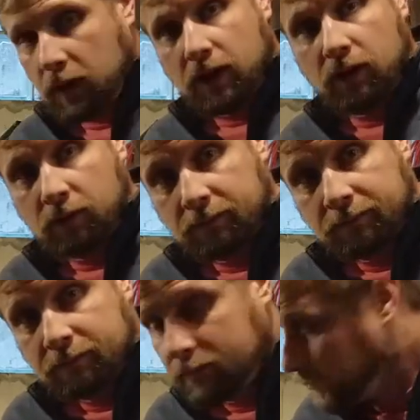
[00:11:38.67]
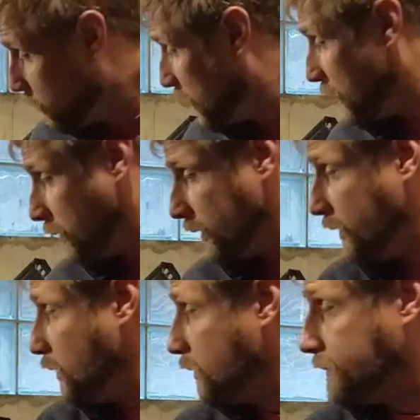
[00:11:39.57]
were you, what I
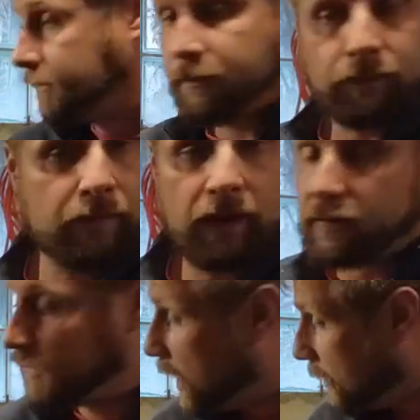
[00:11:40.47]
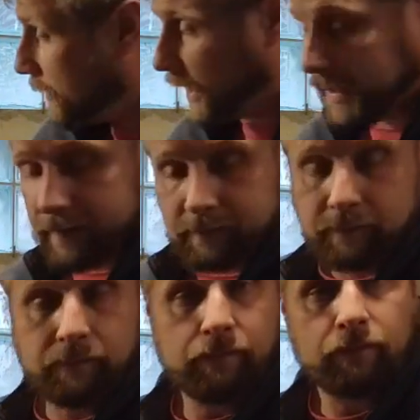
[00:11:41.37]
would do is not buy
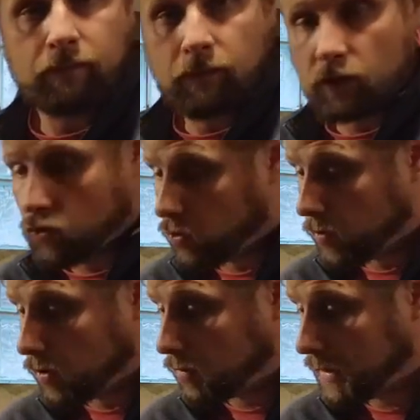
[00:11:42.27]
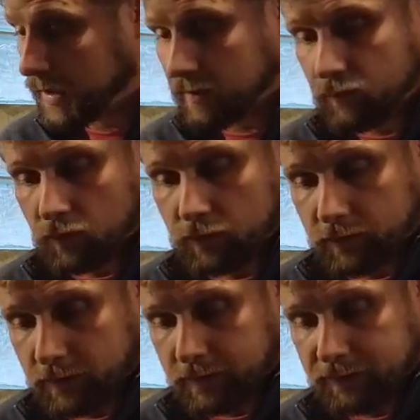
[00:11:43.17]
Kobalt 80 volt
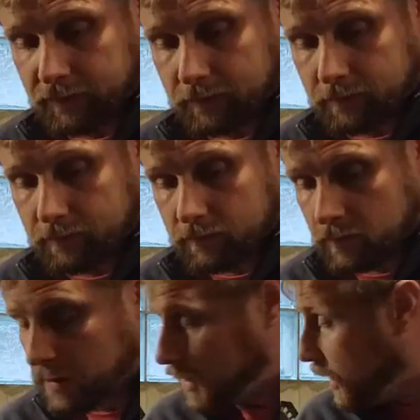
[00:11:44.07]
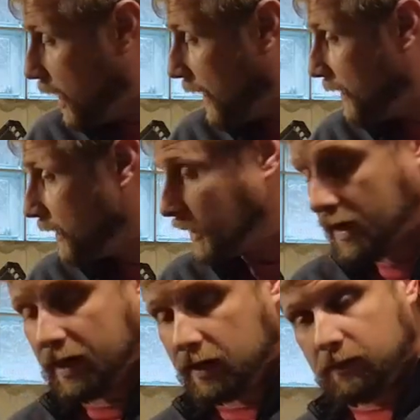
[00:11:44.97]
series. I think
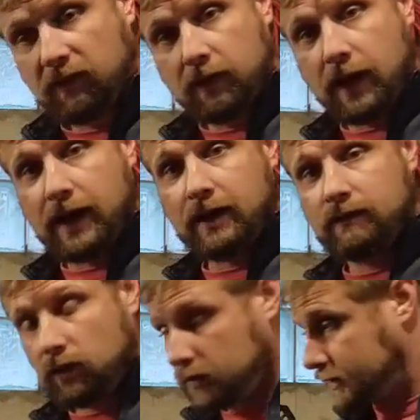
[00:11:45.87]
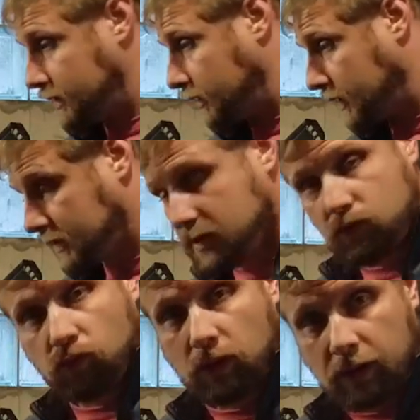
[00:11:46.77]
the 80 volt series
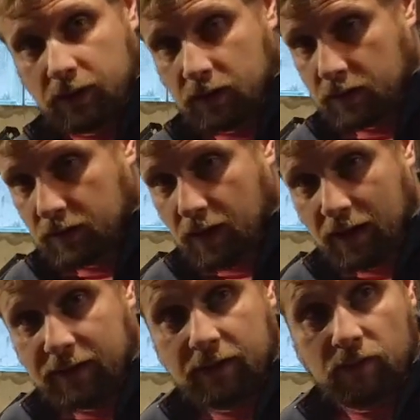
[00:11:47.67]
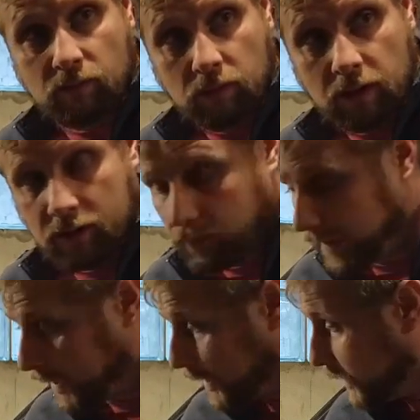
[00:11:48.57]
is really good. I think it's a really
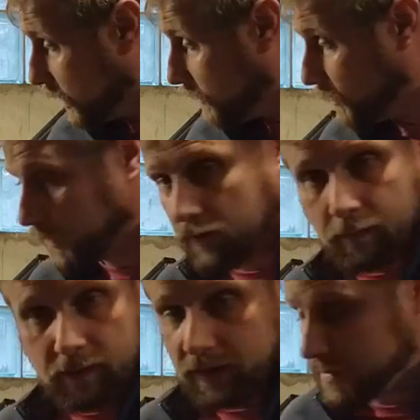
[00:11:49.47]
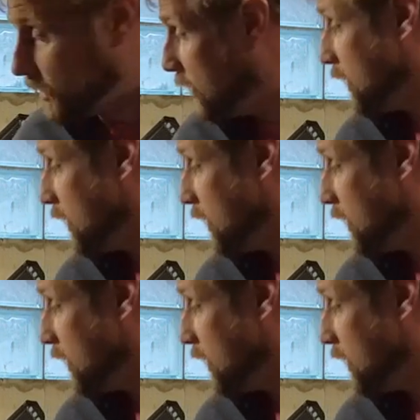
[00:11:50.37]
great idea for some of these